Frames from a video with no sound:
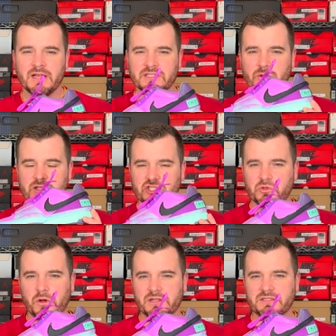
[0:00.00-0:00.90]
So I
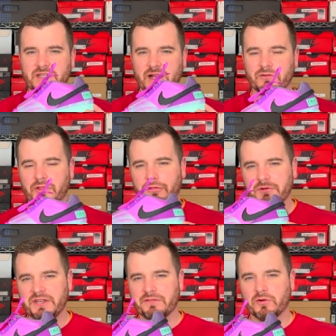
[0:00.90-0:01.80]
just wanted to cover
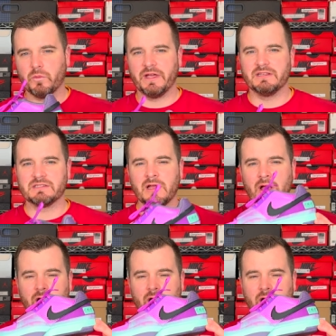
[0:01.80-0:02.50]
three different ways